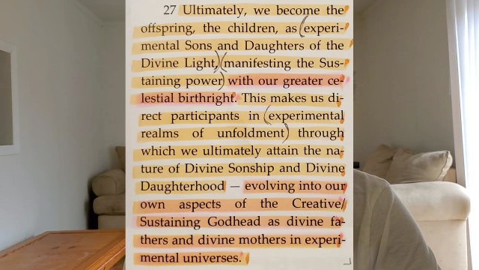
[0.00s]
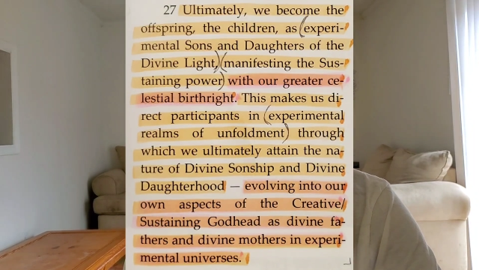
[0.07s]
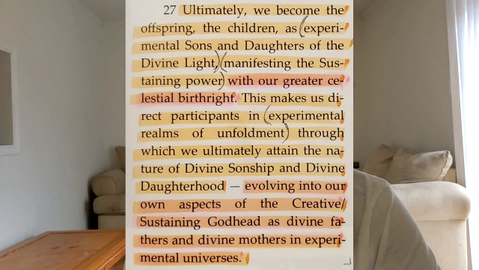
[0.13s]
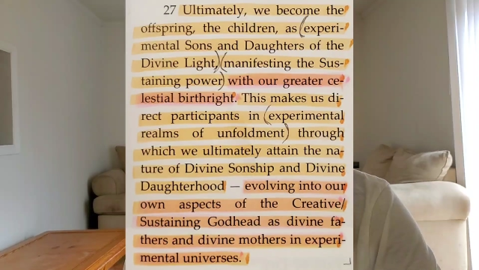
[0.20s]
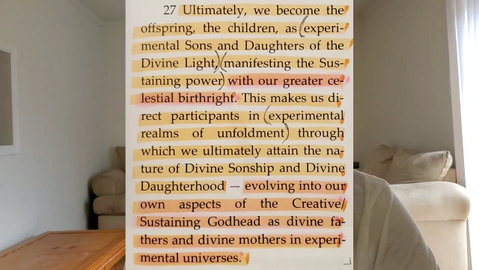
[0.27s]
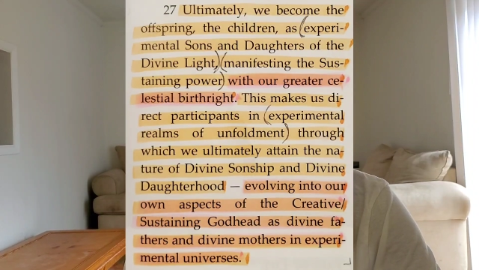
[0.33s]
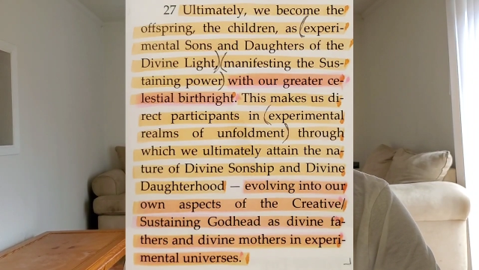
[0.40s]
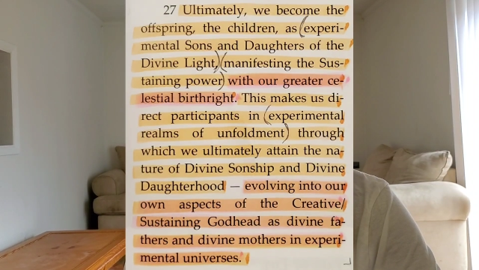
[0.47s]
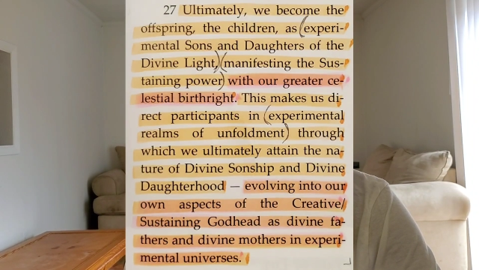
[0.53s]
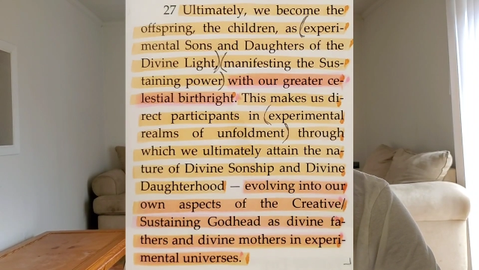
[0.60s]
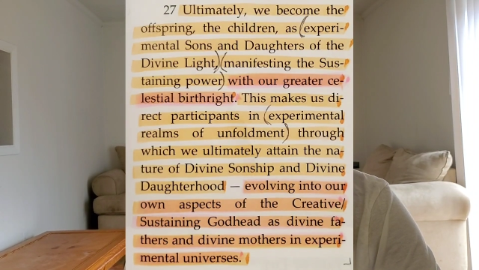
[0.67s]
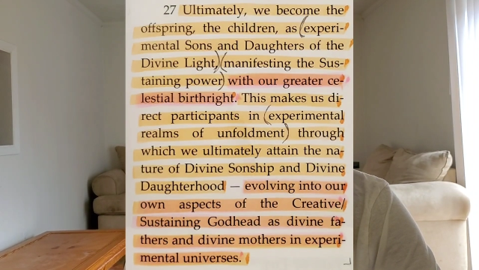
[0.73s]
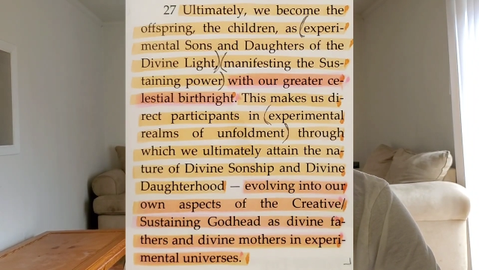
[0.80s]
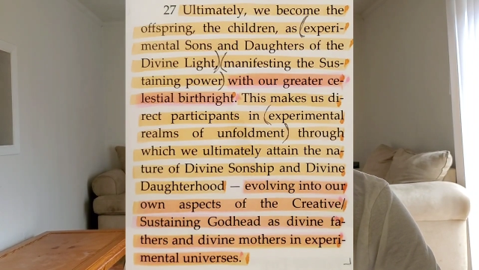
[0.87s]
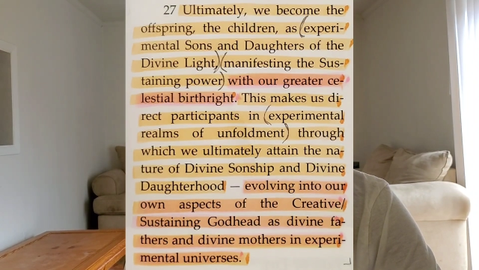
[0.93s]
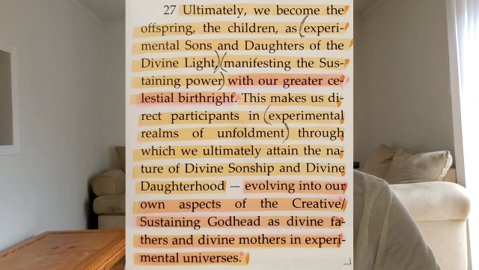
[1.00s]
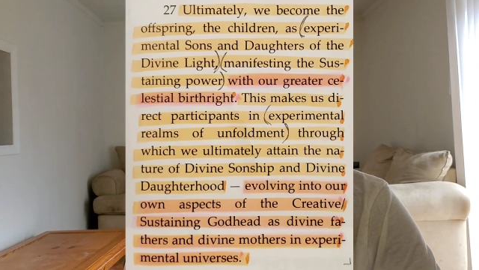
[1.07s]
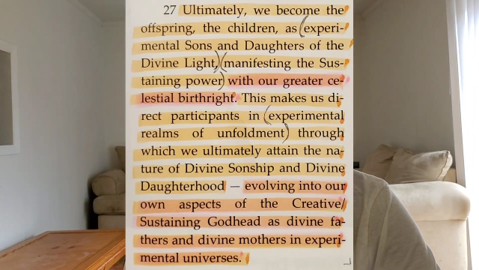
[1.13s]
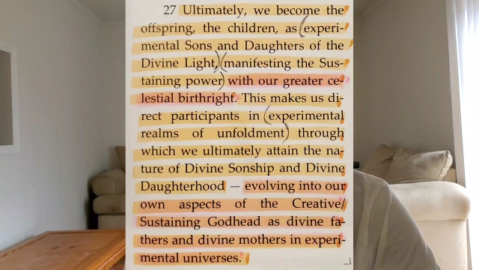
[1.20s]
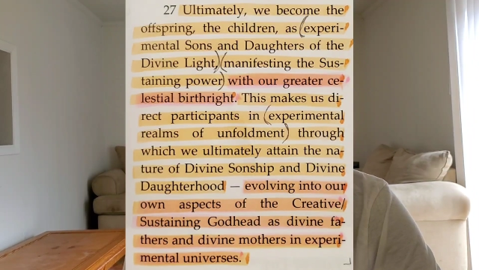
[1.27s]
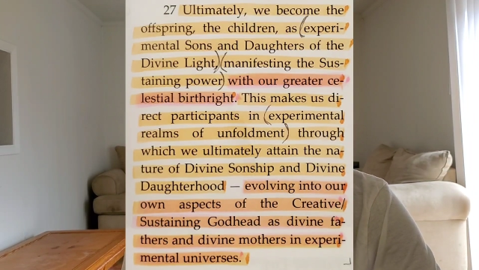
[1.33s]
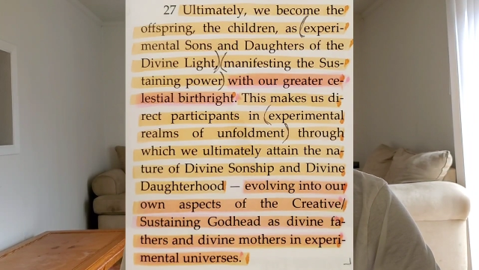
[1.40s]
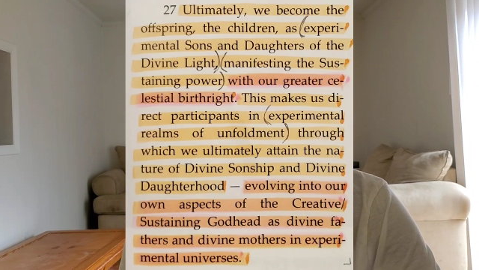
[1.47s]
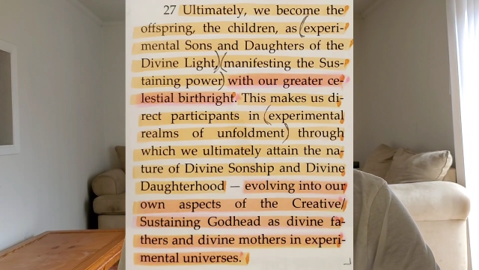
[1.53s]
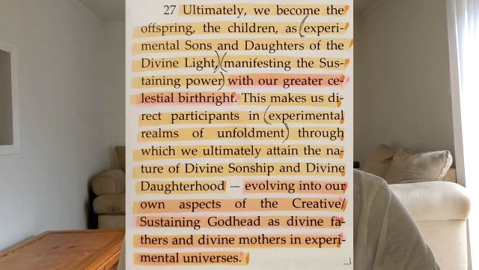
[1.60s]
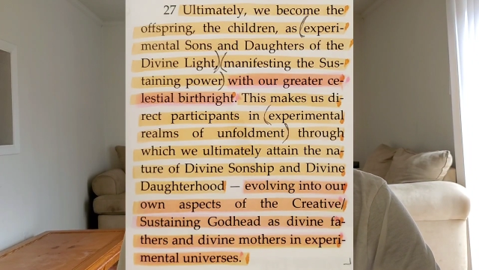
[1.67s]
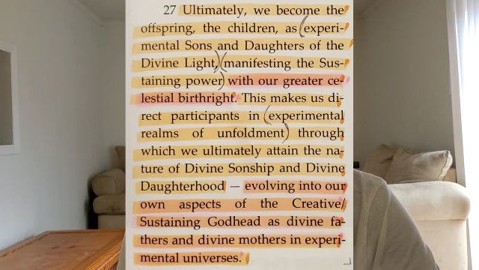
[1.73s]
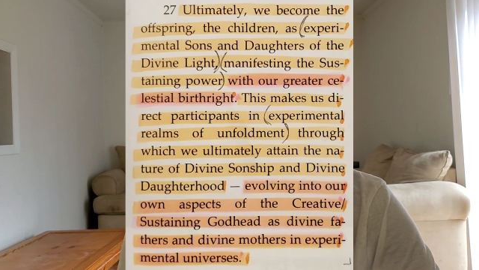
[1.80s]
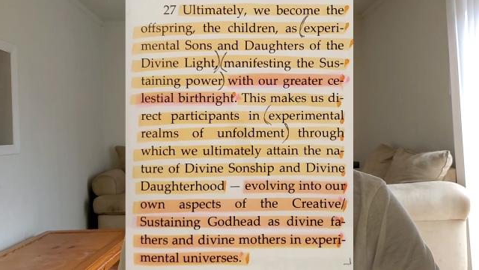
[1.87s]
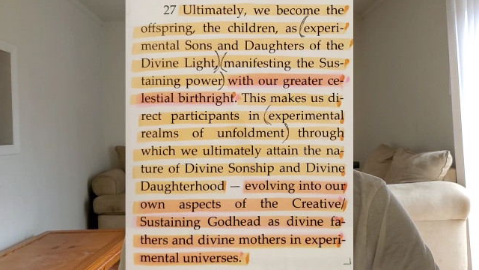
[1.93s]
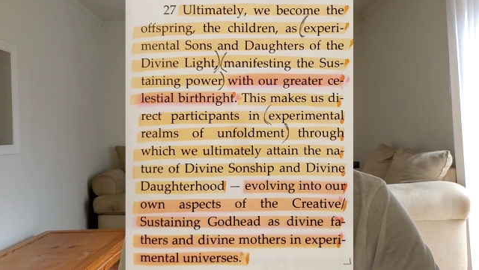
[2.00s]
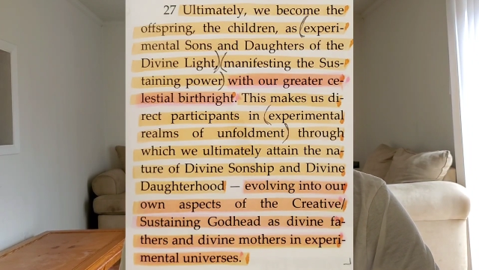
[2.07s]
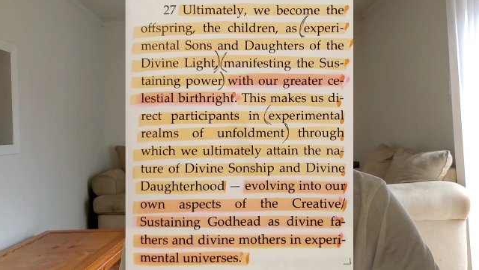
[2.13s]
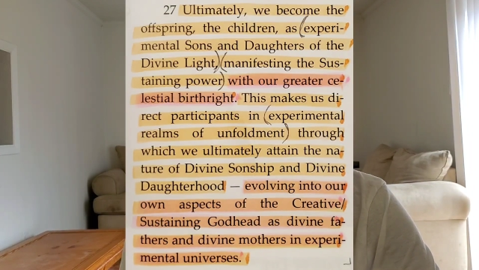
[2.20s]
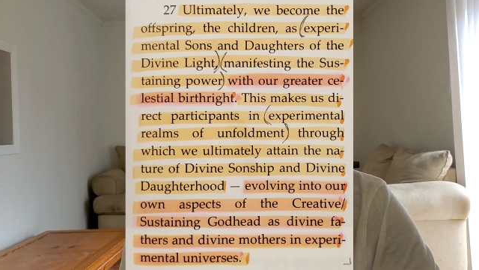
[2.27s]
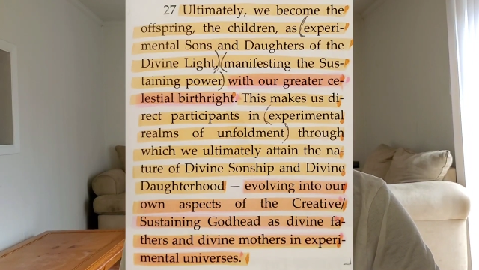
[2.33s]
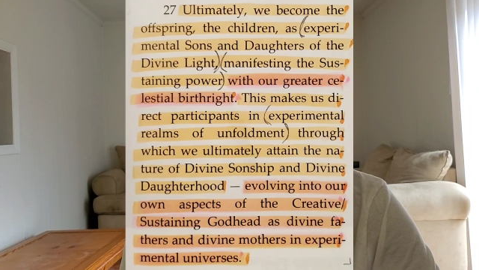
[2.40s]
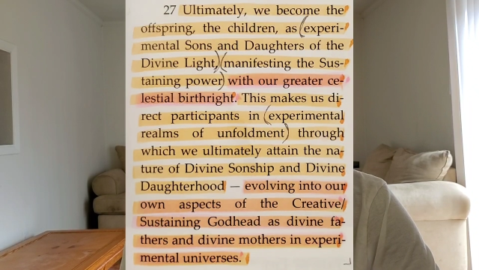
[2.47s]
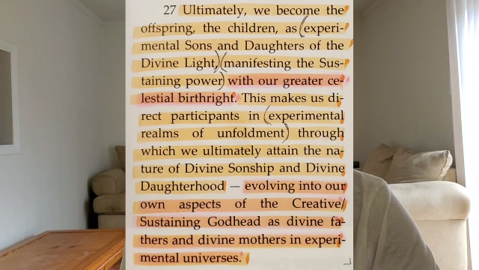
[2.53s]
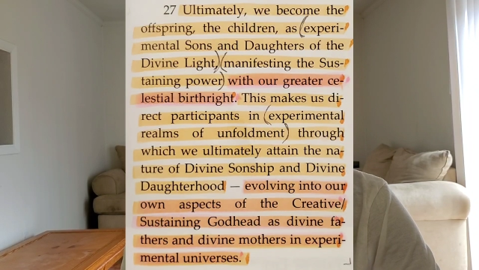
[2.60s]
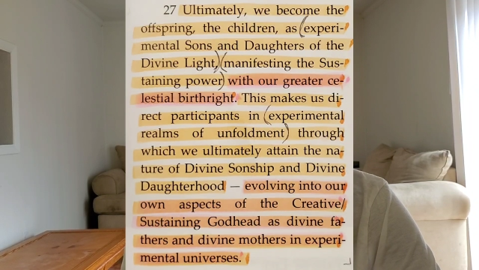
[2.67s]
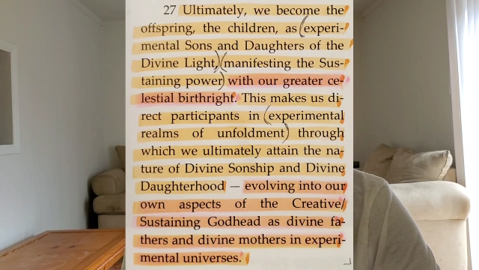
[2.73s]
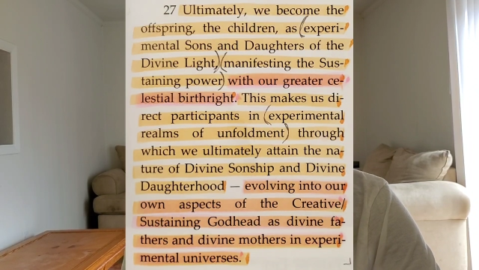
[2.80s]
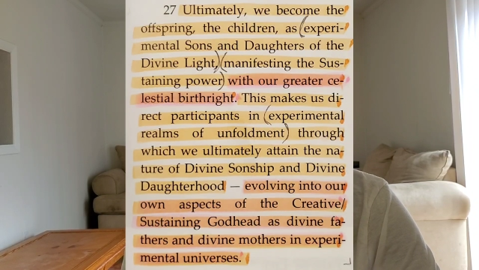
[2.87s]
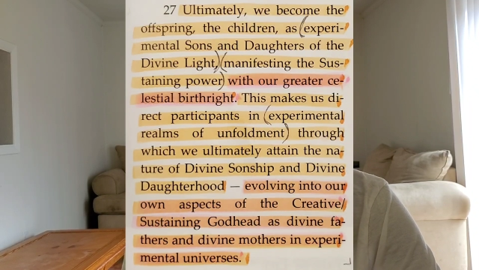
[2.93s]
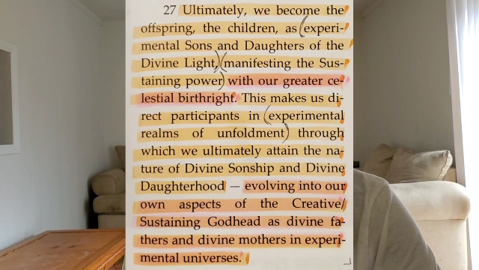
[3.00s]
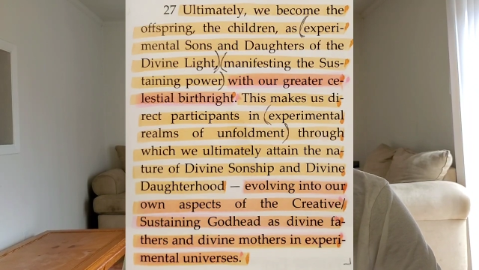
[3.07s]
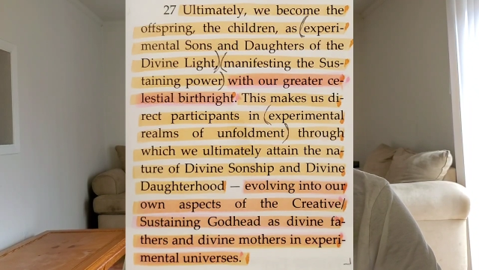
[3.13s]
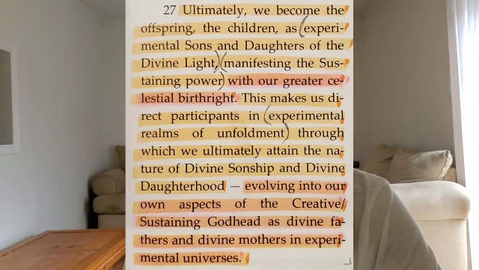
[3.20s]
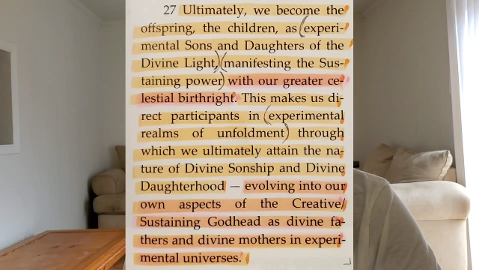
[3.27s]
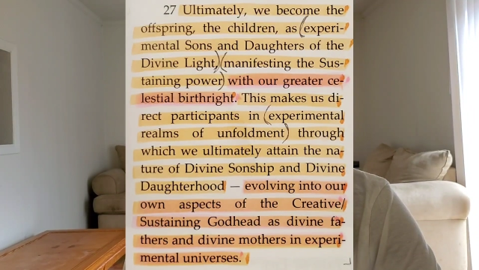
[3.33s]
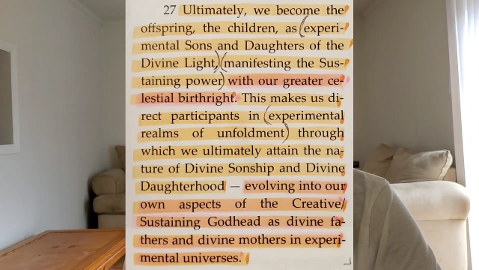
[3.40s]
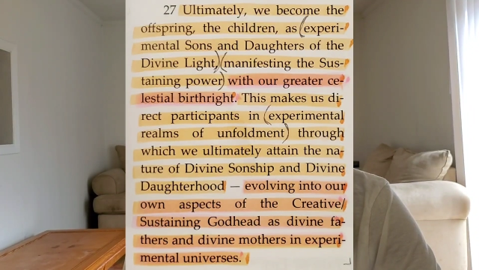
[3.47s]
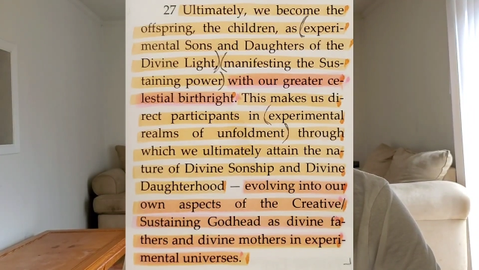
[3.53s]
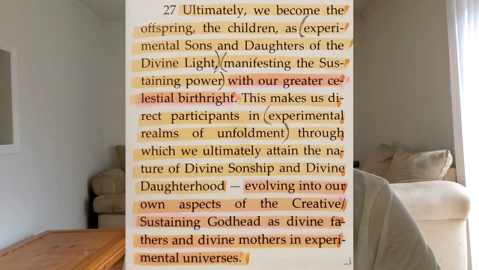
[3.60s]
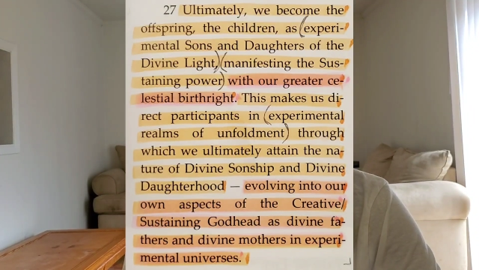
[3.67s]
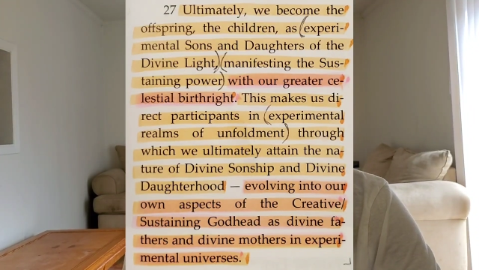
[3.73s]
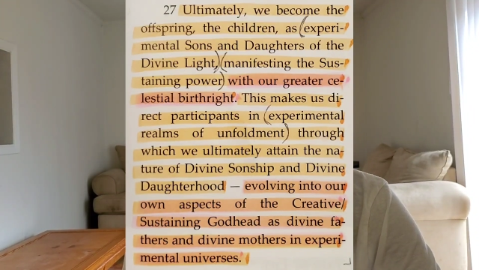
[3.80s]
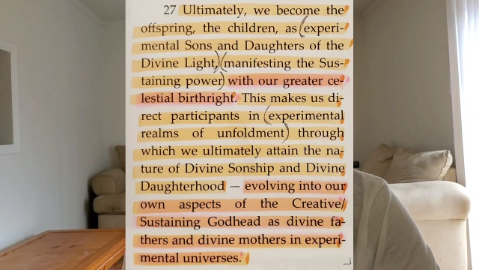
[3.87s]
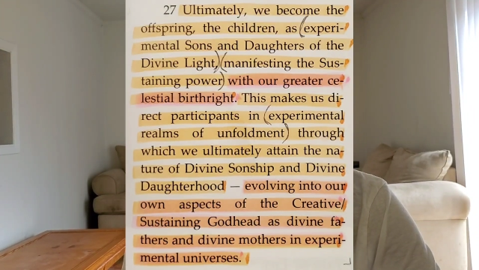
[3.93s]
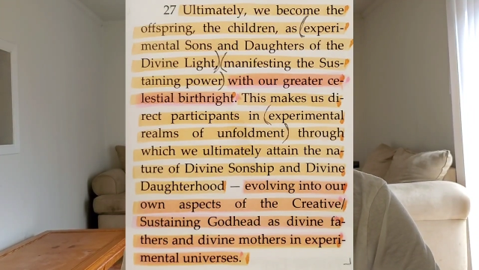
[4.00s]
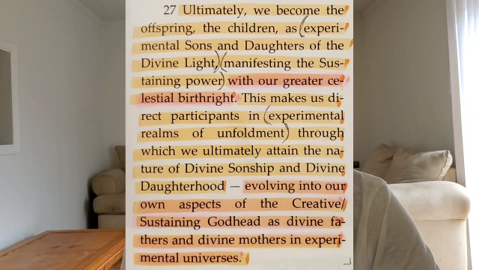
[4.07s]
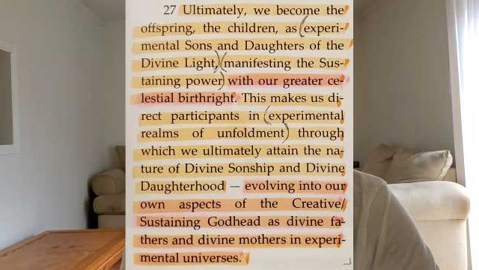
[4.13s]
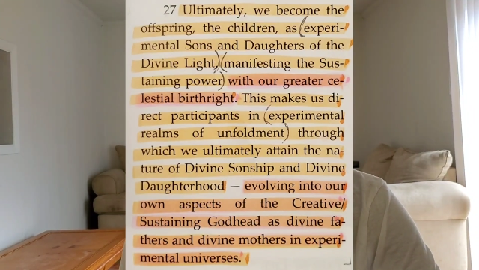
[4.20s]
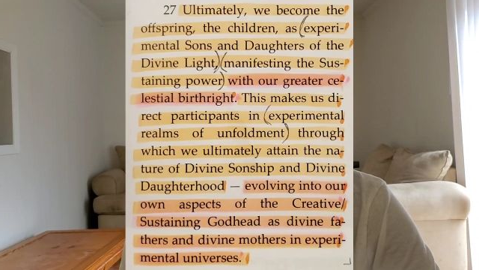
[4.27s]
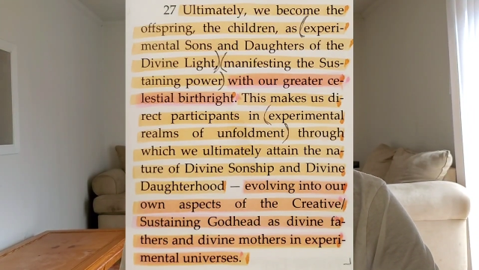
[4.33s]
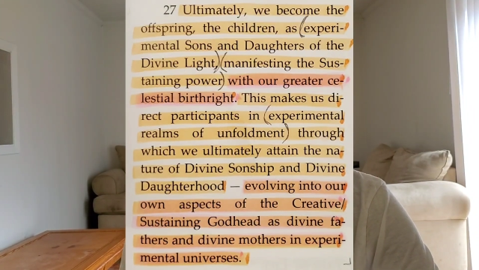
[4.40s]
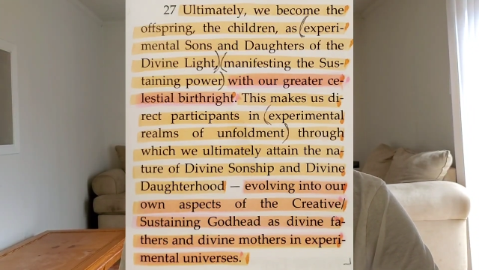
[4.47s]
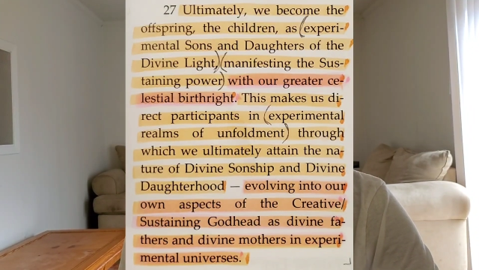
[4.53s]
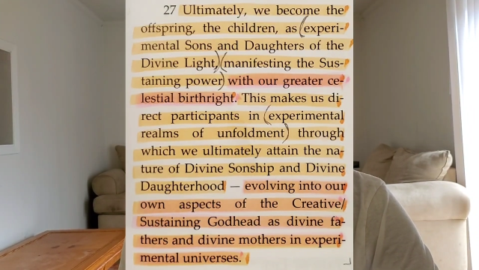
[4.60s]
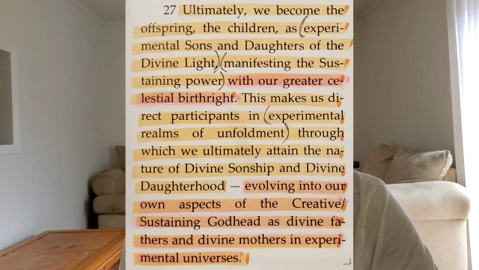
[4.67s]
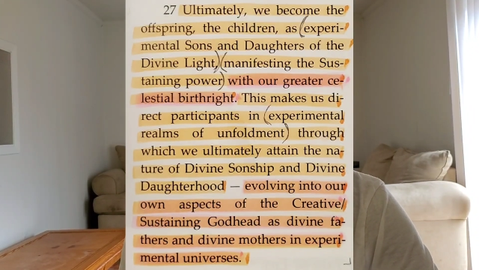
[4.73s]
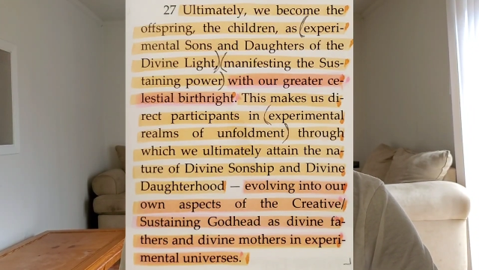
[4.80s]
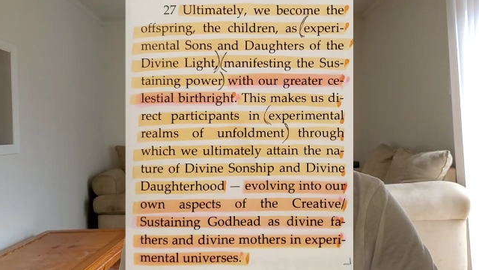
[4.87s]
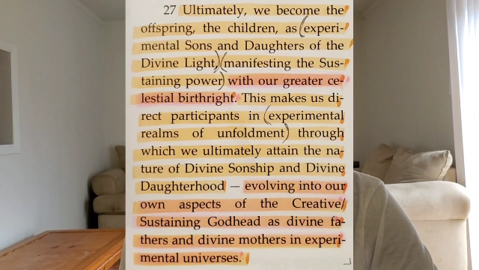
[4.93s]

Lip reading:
Nobody's mouth can be seen.